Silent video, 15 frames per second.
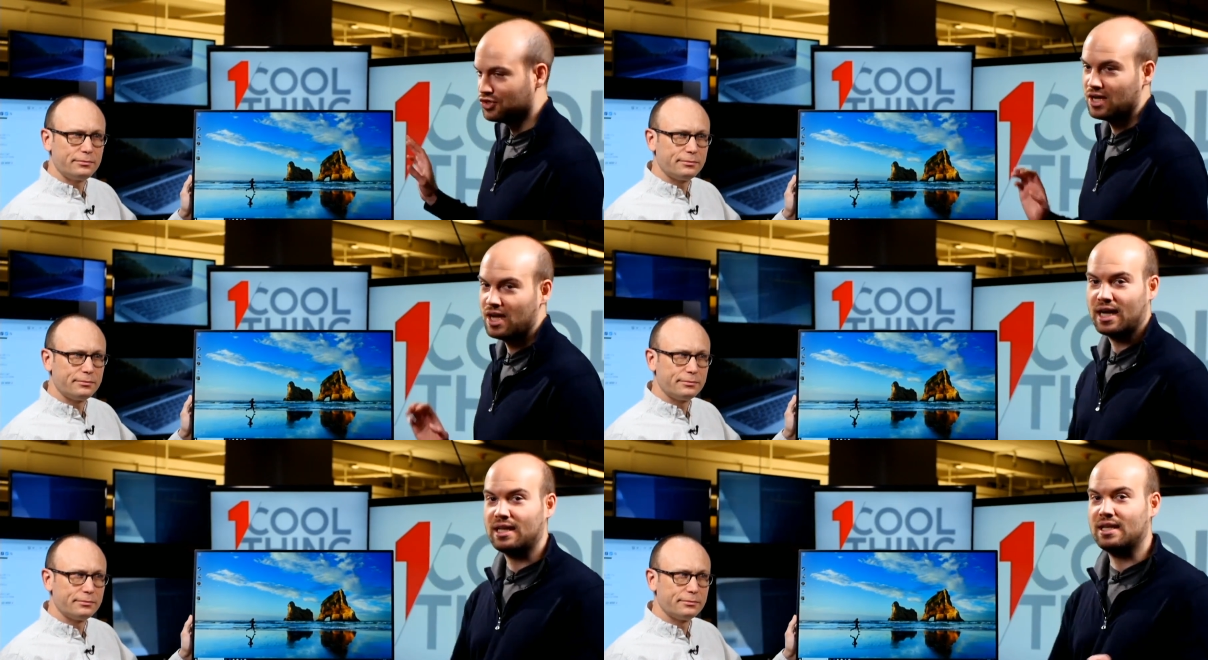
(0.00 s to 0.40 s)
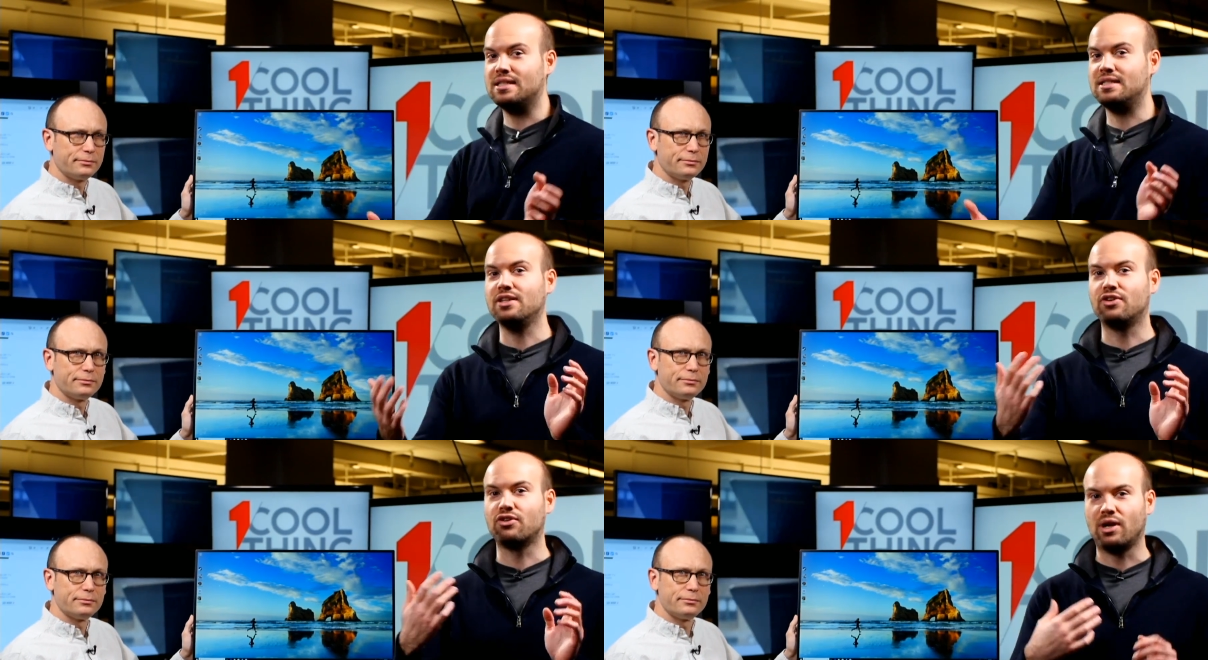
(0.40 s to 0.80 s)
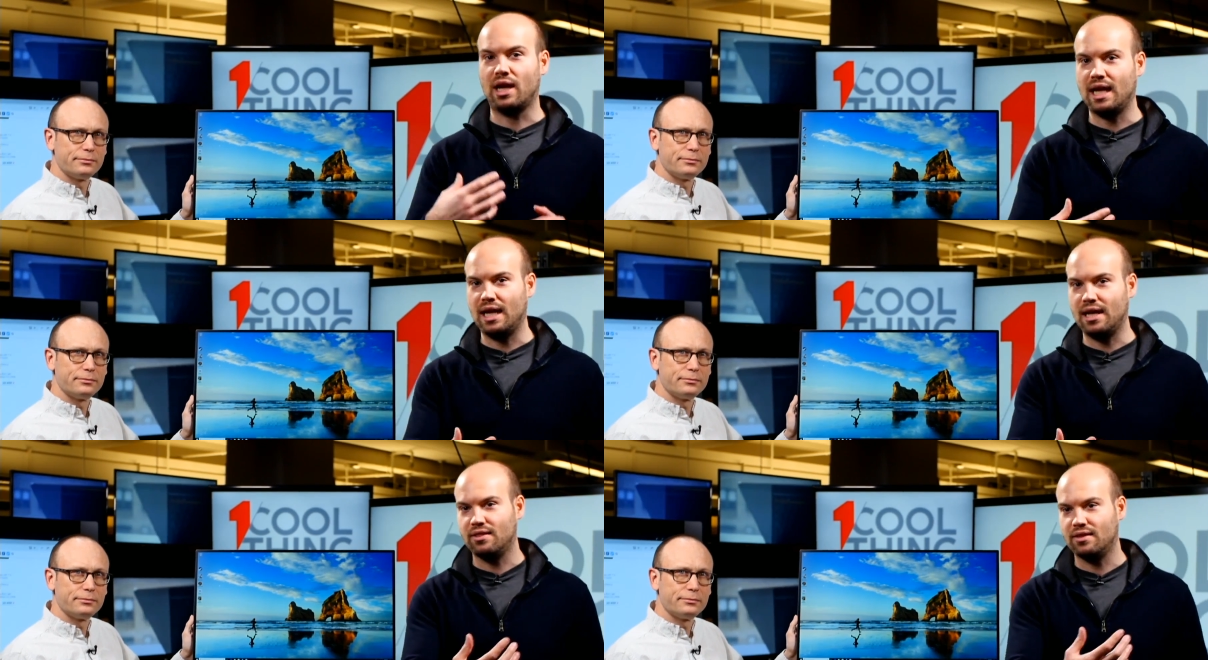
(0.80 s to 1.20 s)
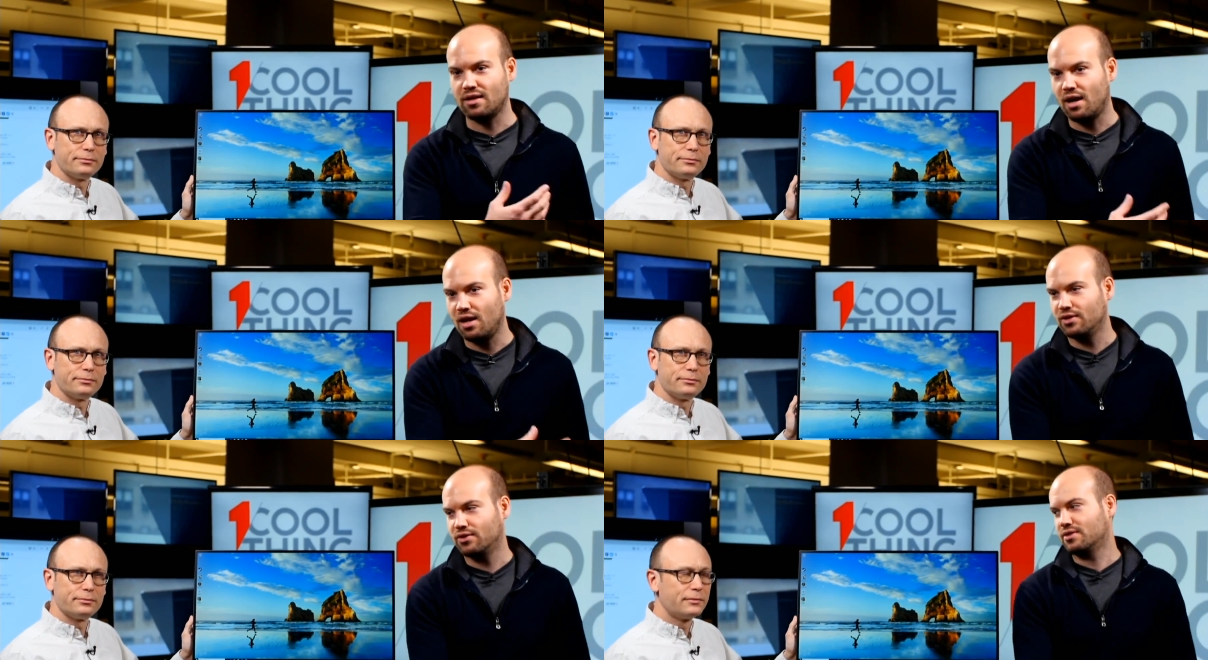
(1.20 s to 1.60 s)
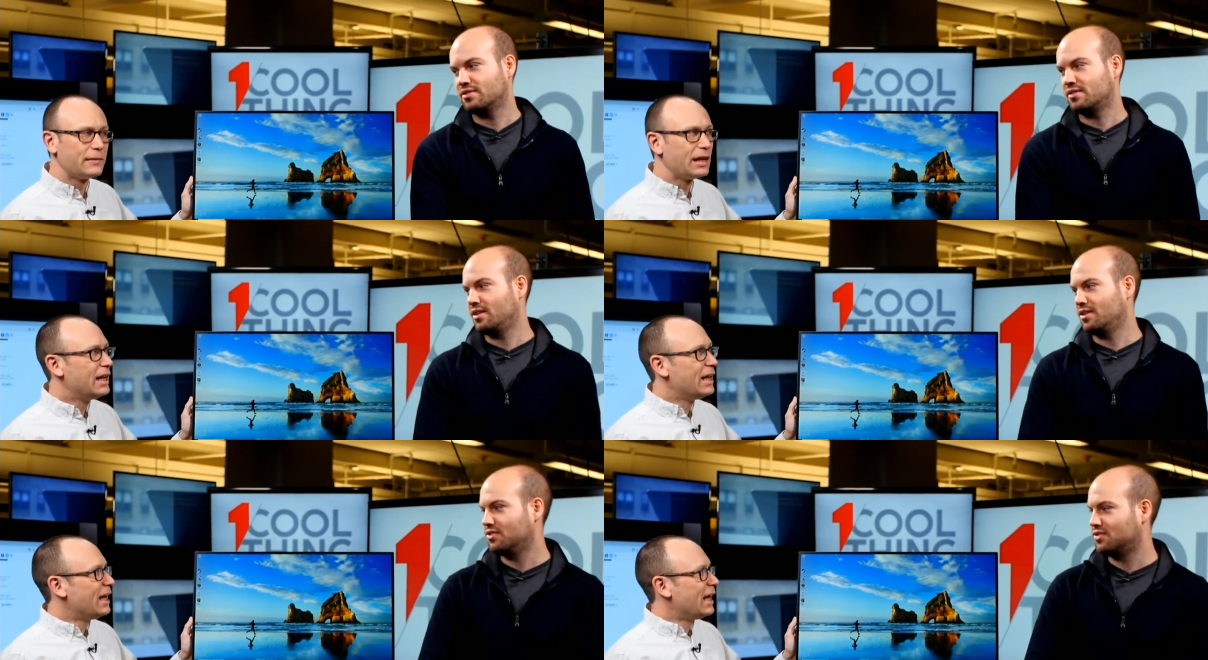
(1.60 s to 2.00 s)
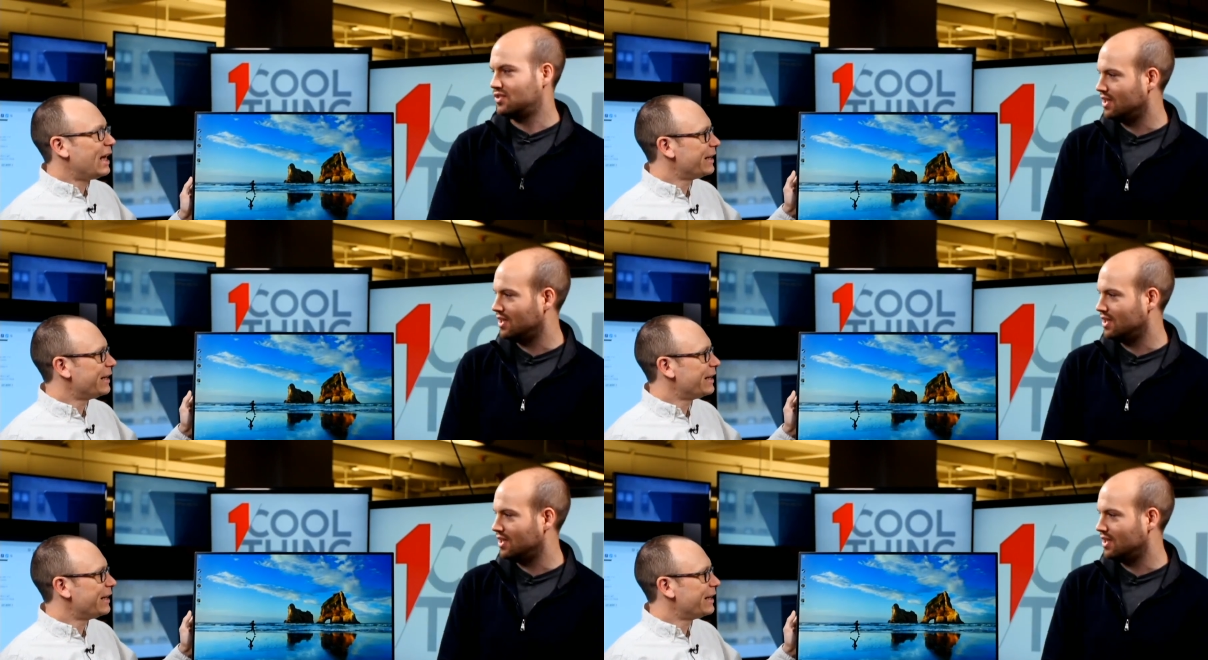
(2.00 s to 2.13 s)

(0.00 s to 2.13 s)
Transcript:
Speaker 1: and you're not going to degrade the colors that you see.